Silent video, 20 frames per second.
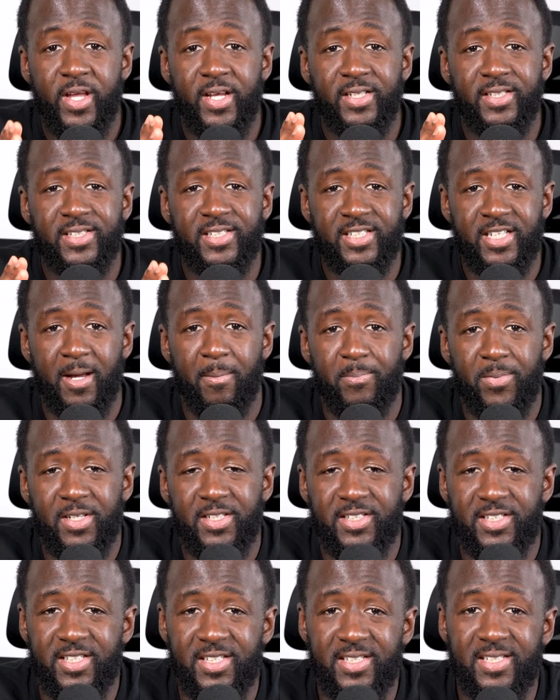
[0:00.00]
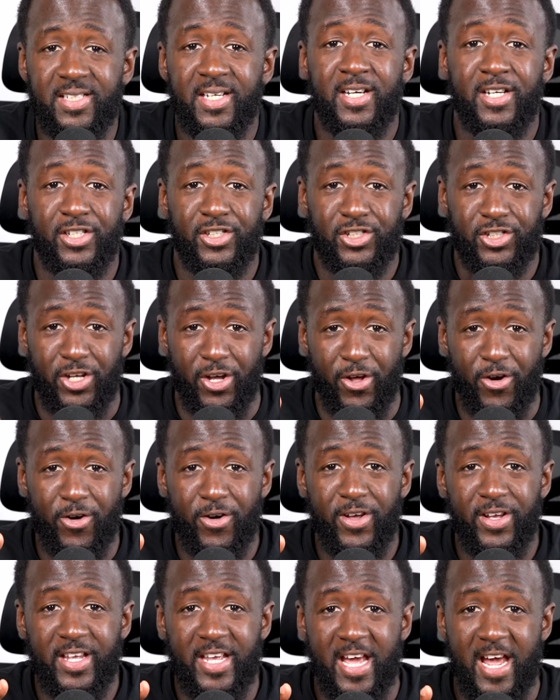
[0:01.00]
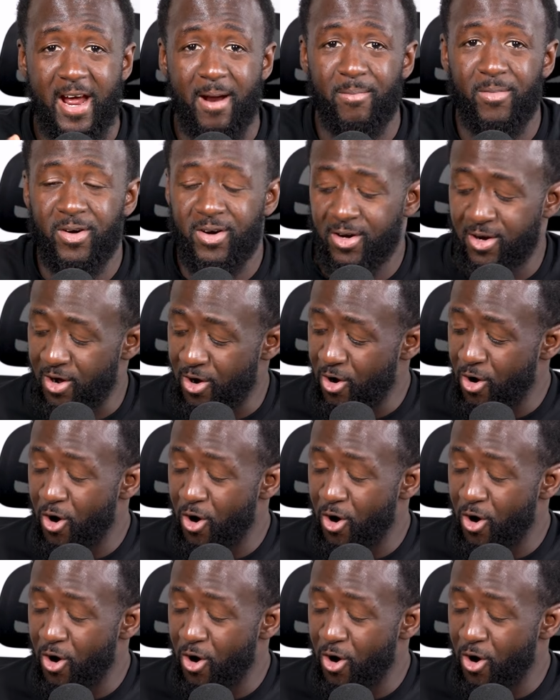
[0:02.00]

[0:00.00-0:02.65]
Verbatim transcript: can simply just turn on a camera